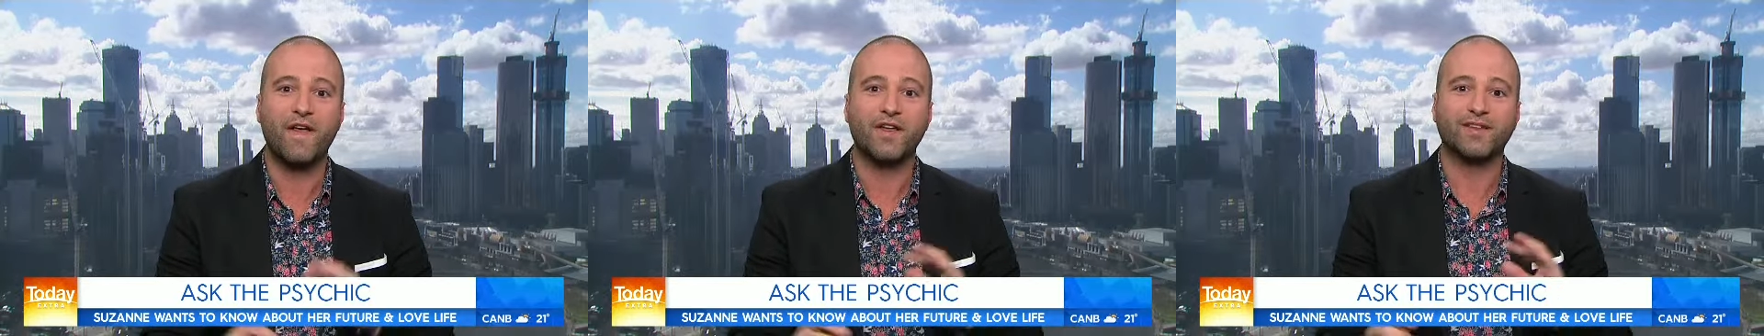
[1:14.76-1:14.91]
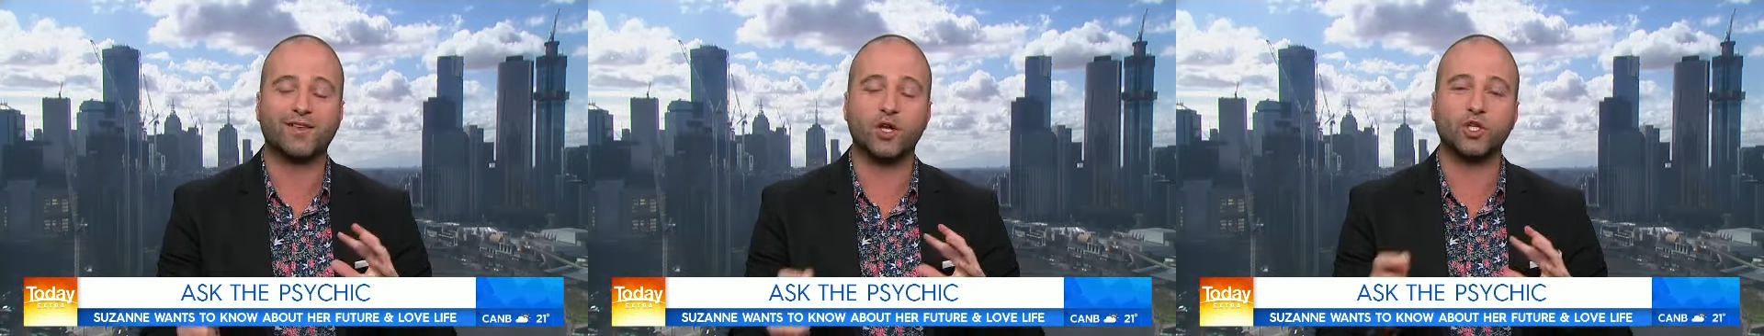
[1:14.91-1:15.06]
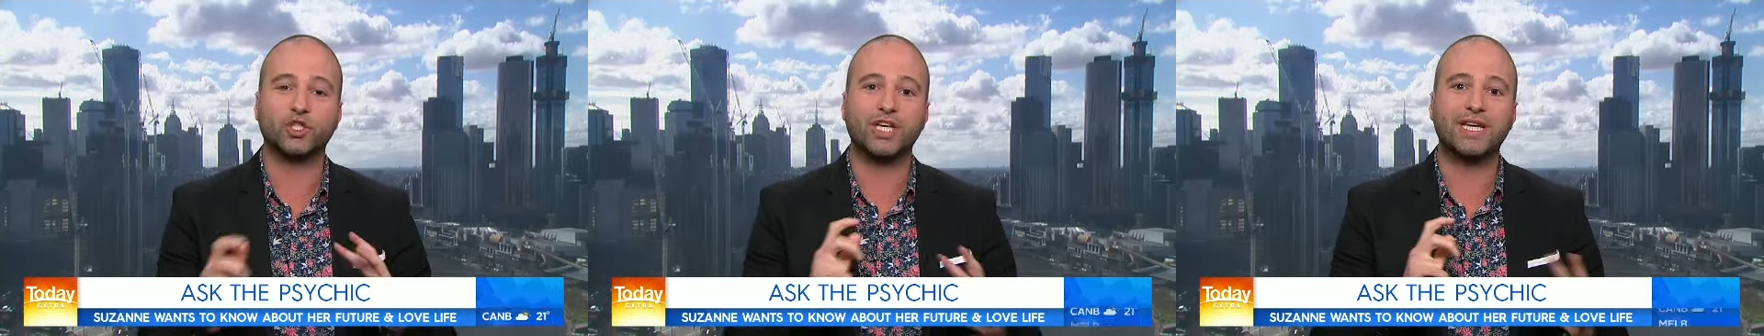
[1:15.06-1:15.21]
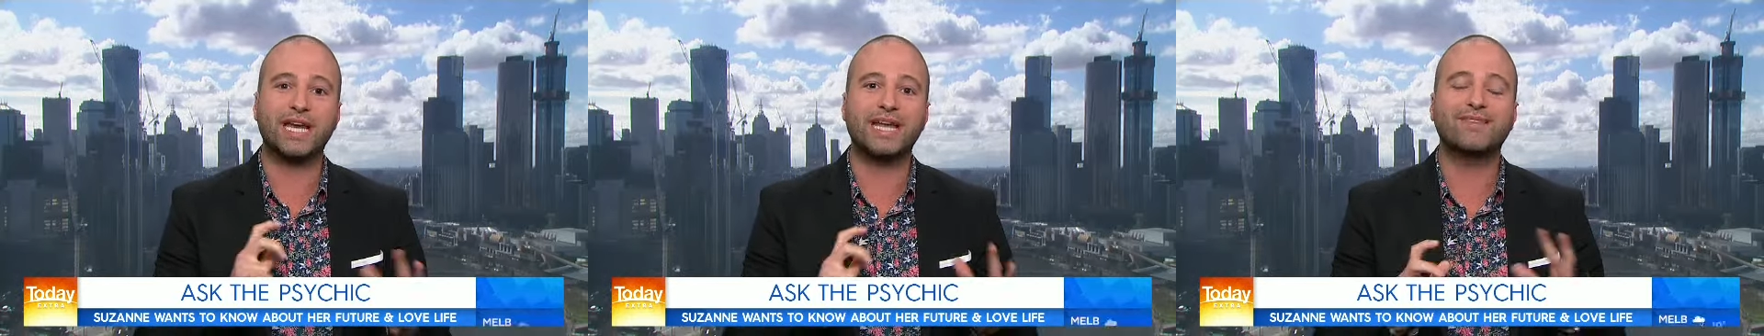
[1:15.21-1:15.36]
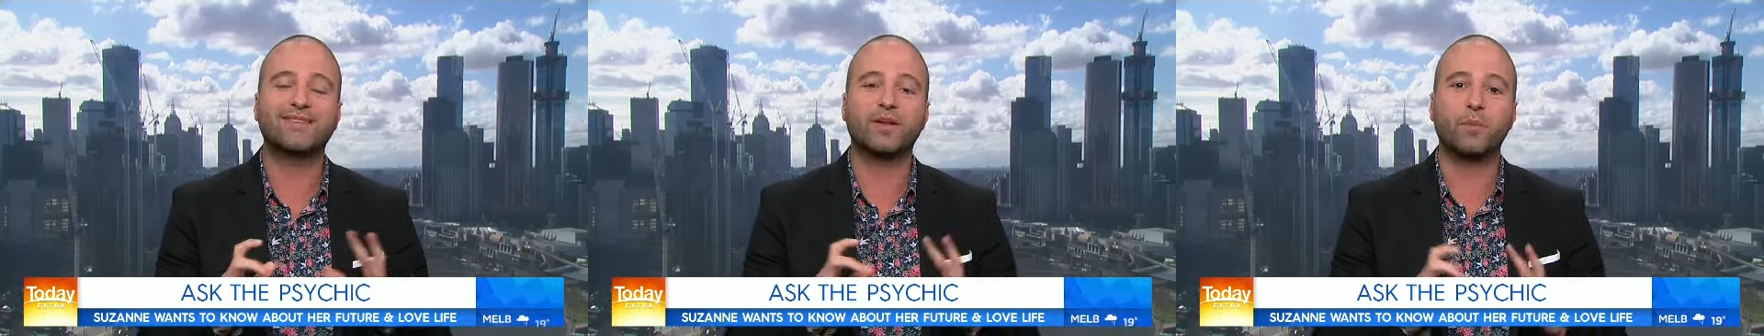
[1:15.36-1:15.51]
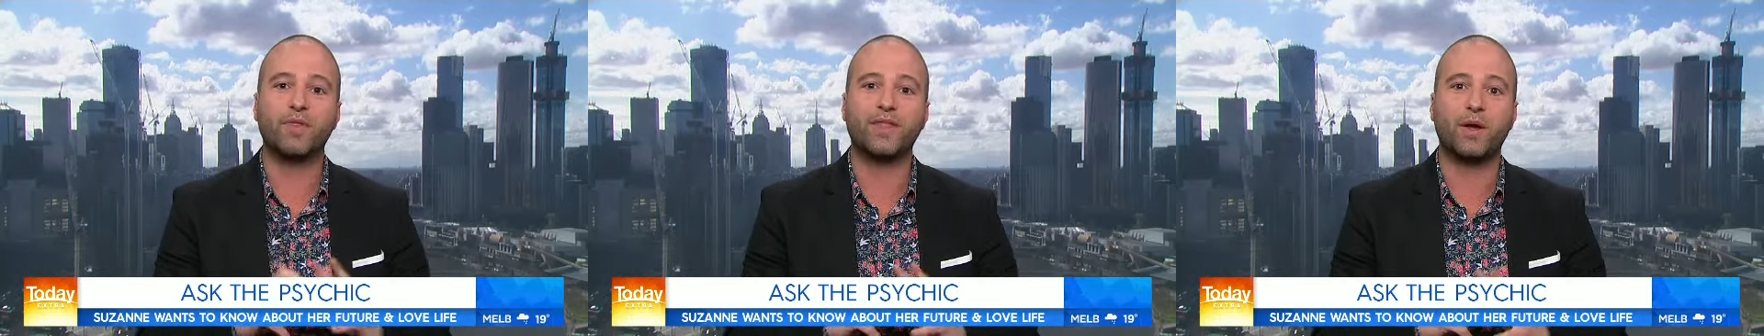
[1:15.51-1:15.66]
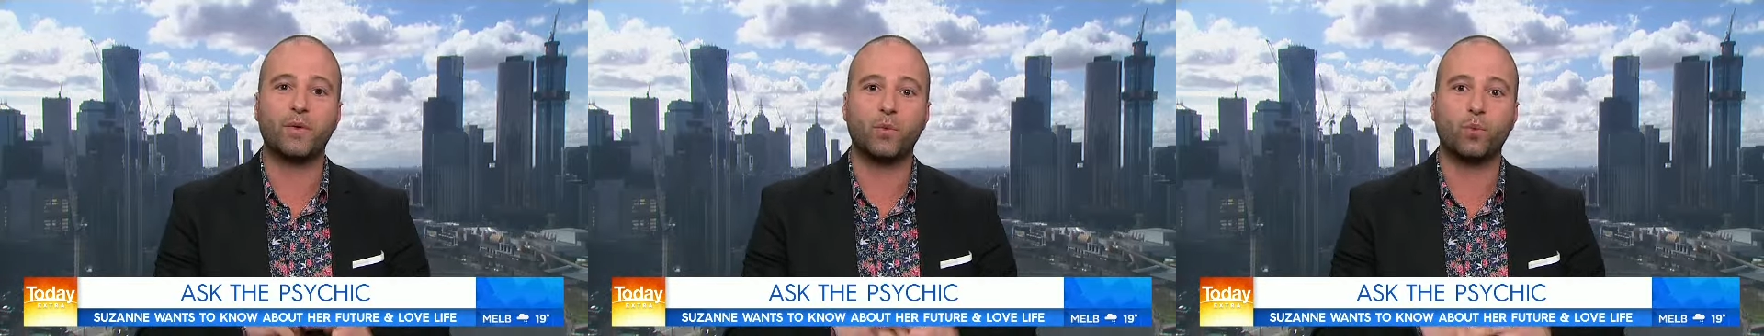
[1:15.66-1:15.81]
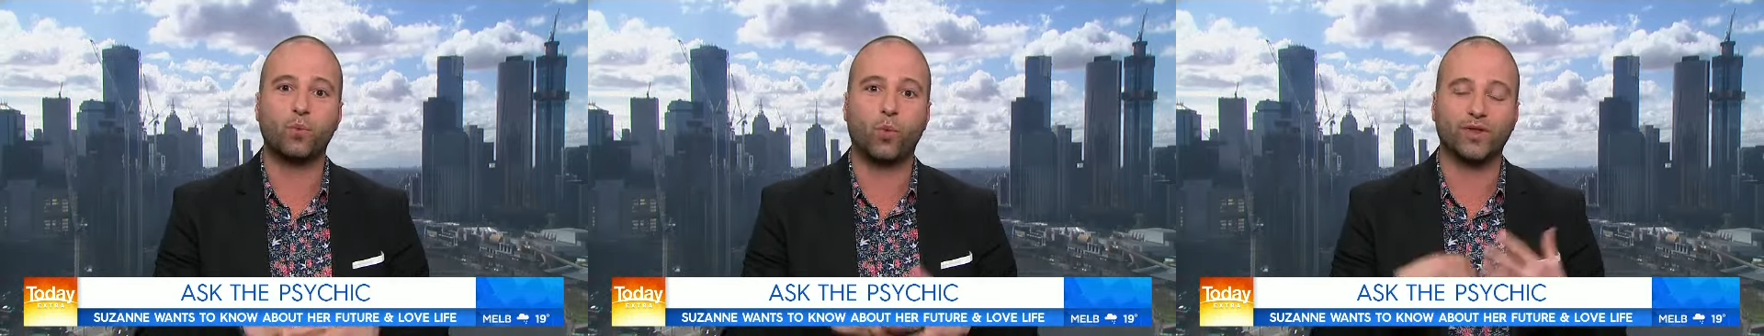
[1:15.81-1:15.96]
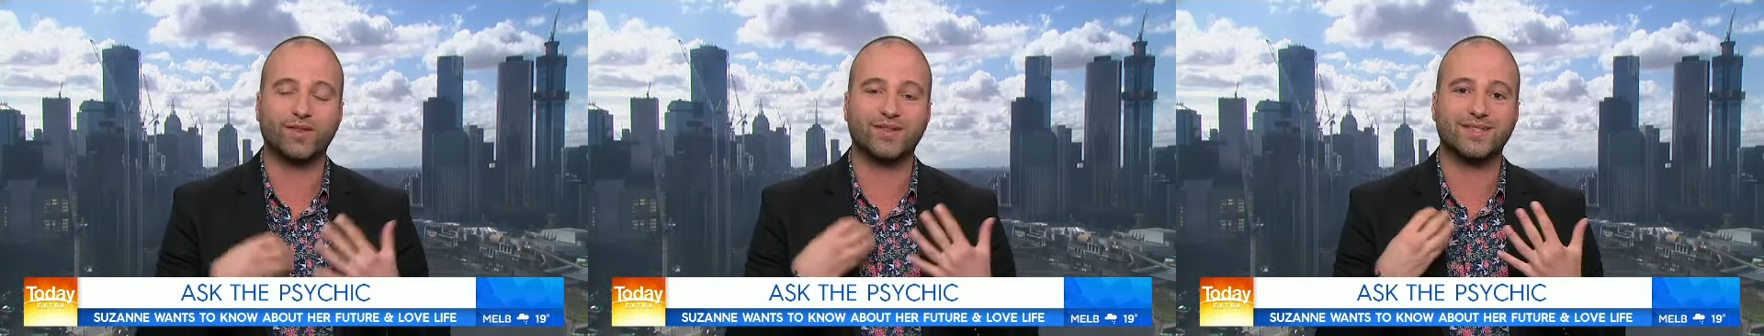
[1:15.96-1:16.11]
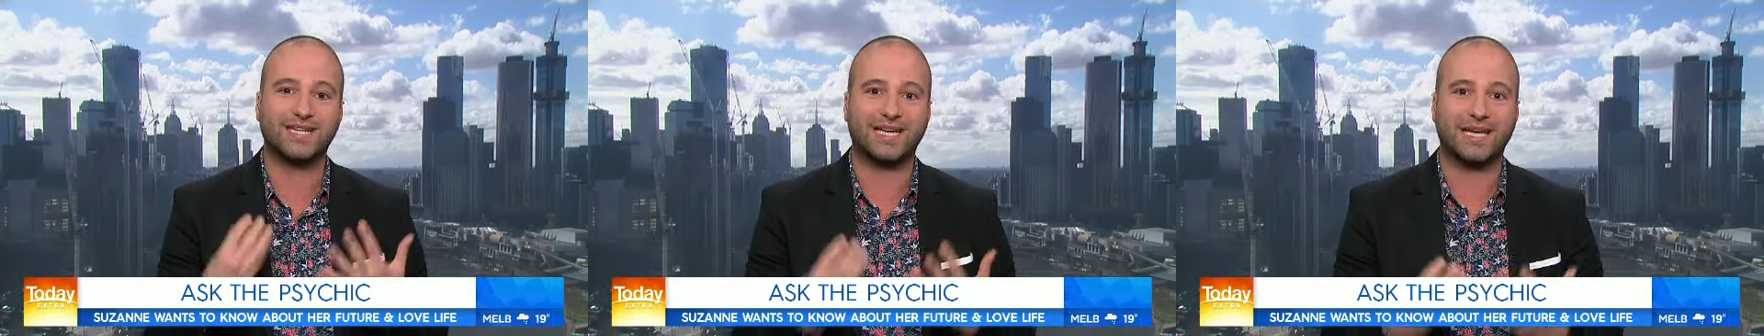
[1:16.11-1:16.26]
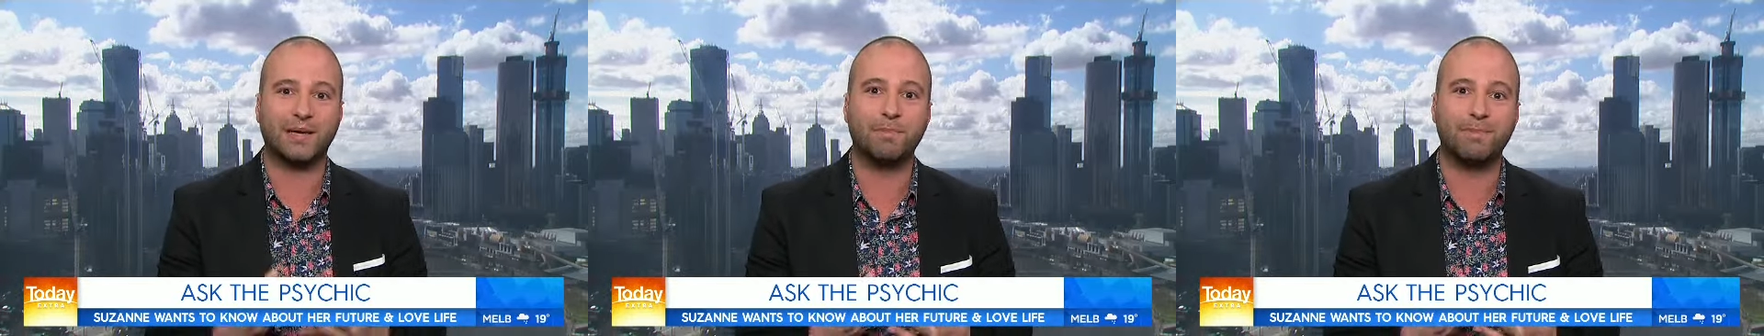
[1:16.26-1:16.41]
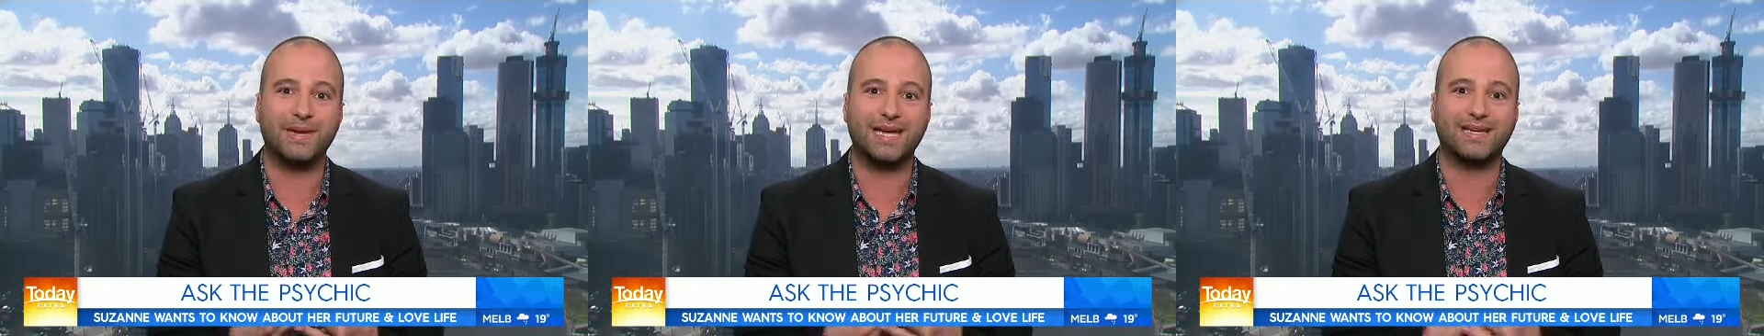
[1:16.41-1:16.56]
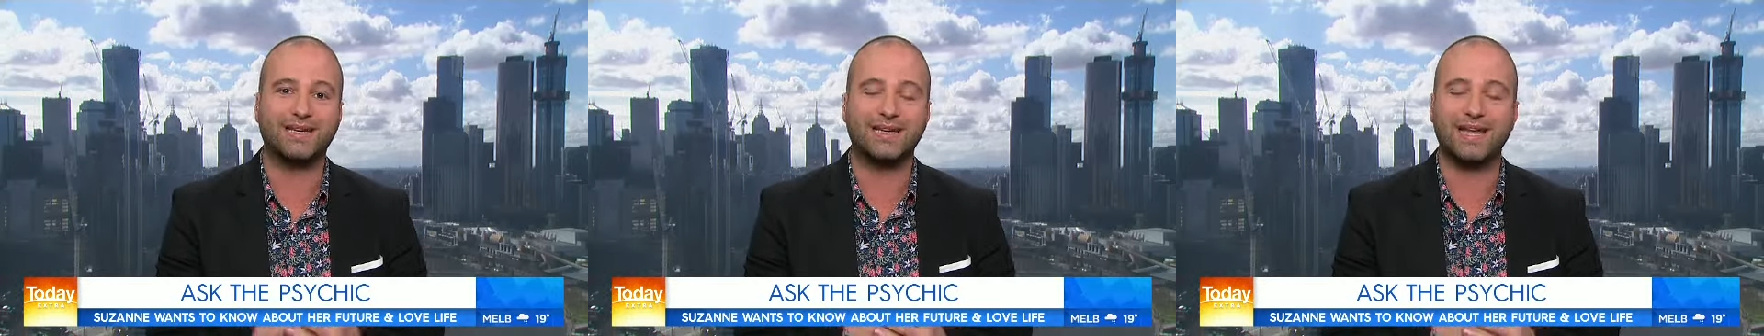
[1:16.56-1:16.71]
So she needs someone that wants to
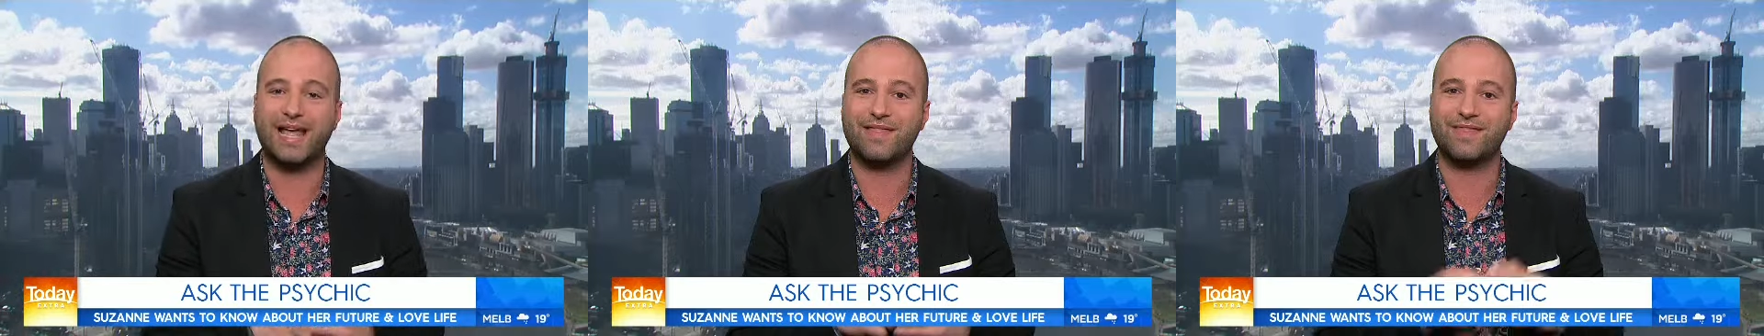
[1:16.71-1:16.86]
commit,